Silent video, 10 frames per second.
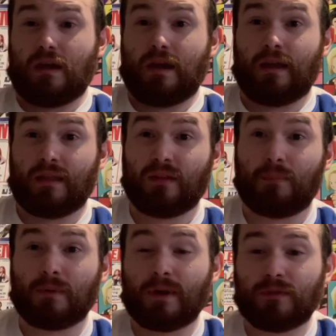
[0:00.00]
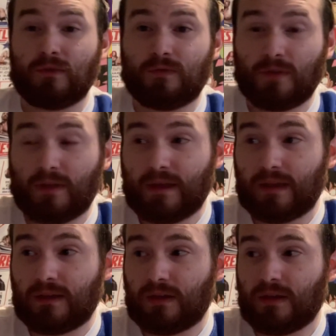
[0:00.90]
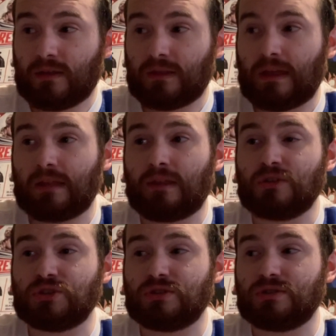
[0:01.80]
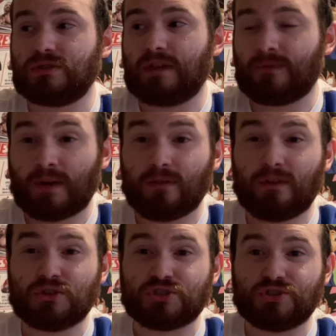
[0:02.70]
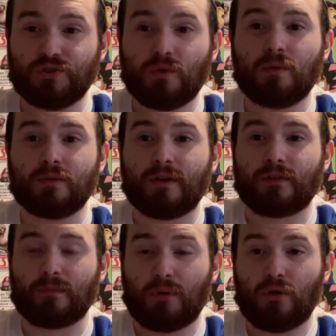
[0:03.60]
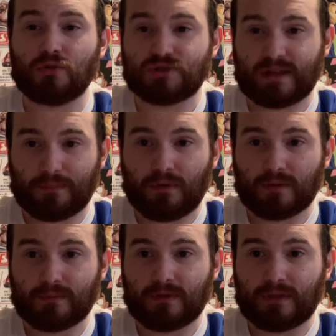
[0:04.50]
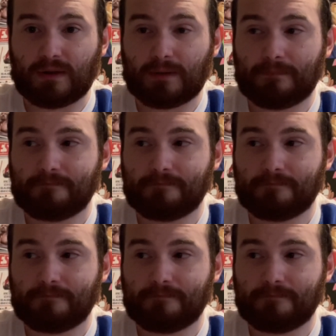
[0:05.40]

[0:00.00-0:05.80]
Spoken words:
And that department, I do feel like that they, at the very least, do owe Duck's an apology to that department there.